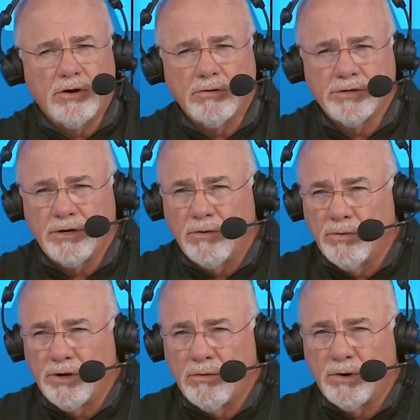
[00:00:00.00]
You know, so you
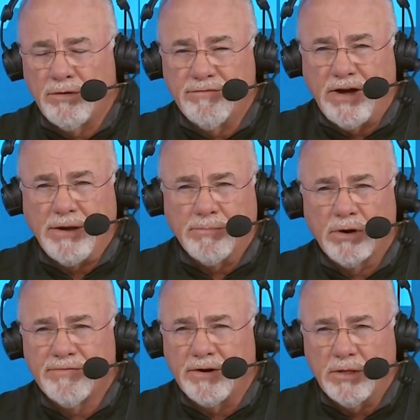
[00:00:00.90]
don't you don't want to invite
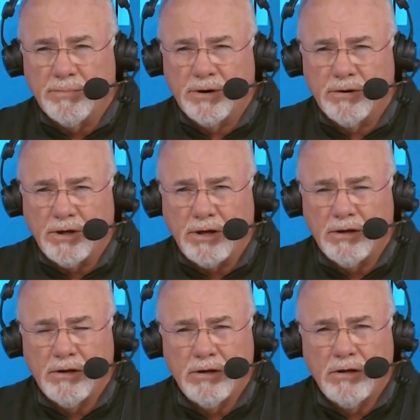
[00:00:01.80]
Murphy to the party.
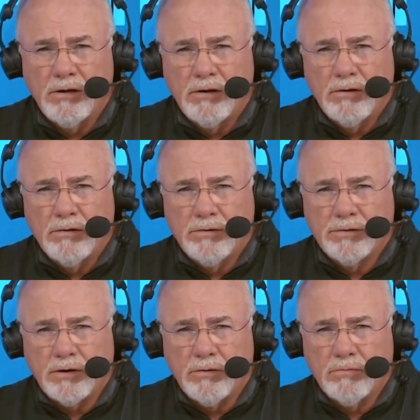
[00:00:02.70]

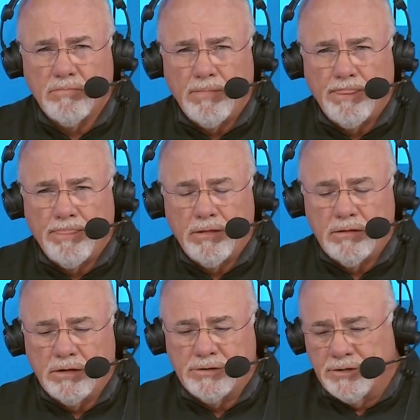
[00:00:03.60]
So
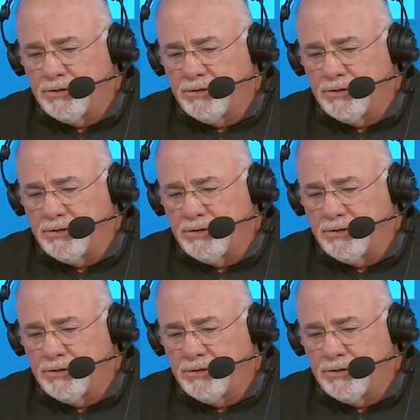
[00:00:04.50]
let's